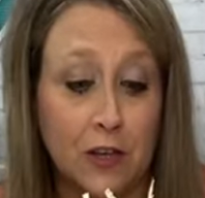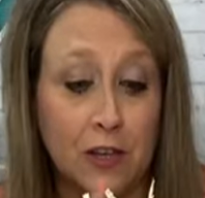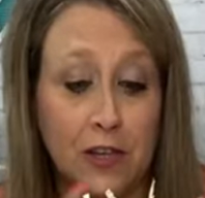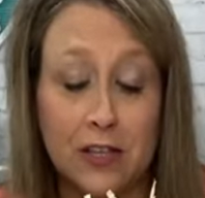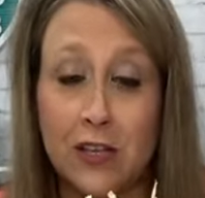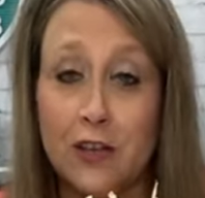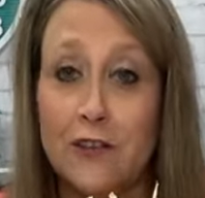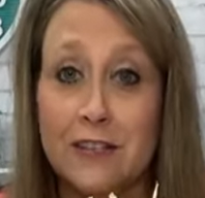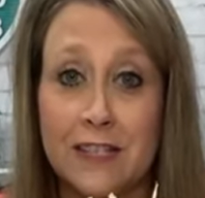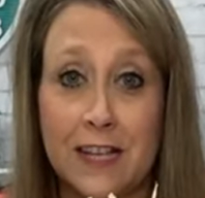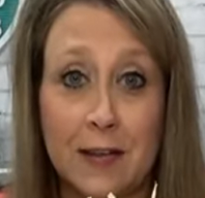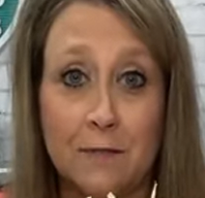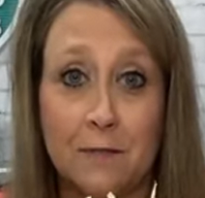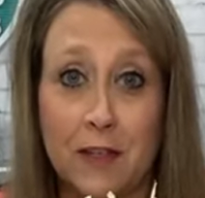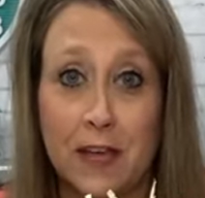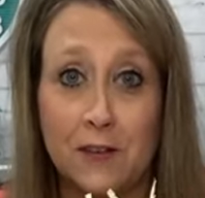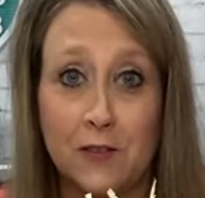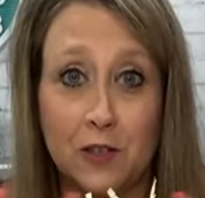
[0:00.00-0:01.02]
You could do the
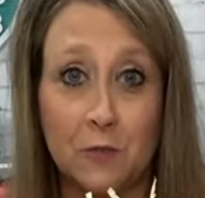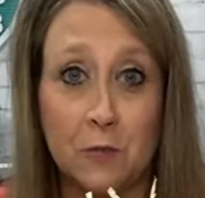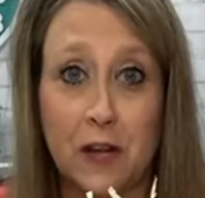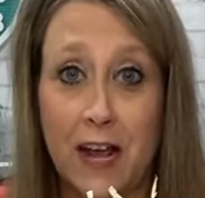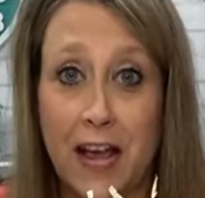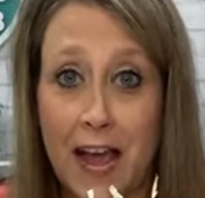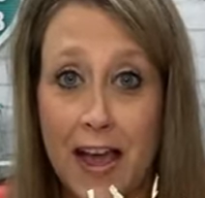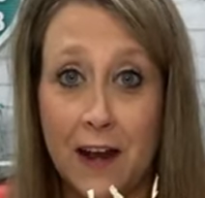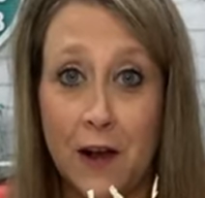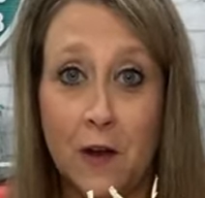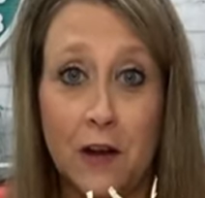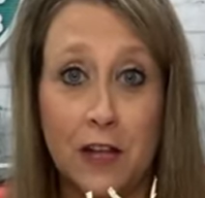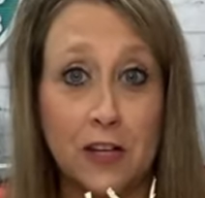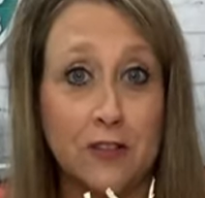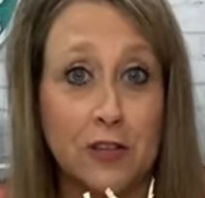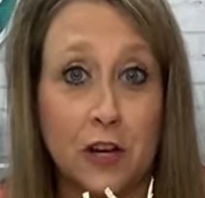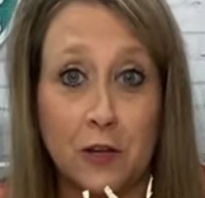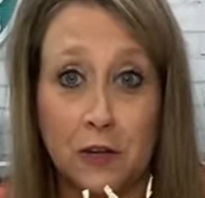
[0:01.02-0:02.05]
same thing. Just put a hat on
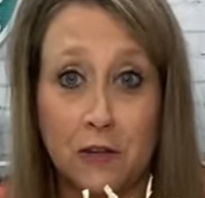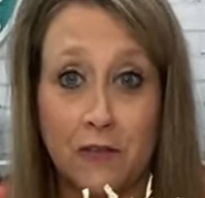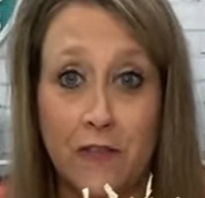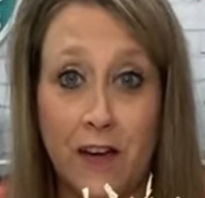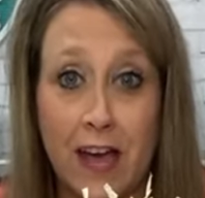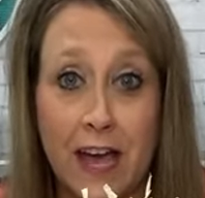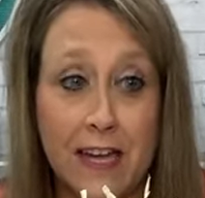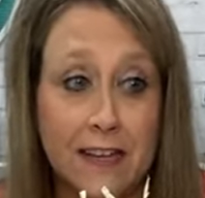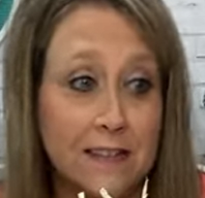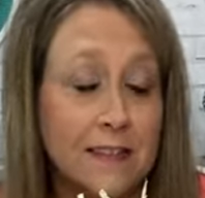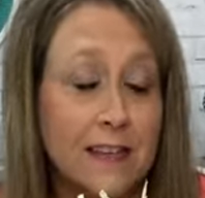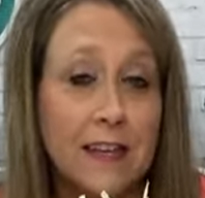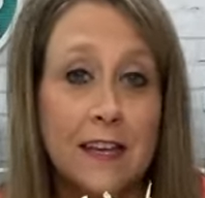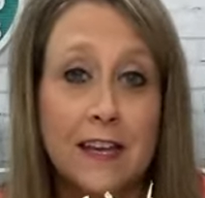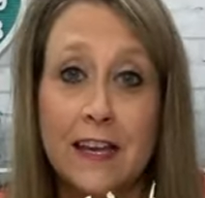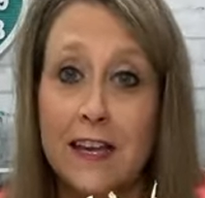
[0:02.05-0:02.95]
it, draw you a face.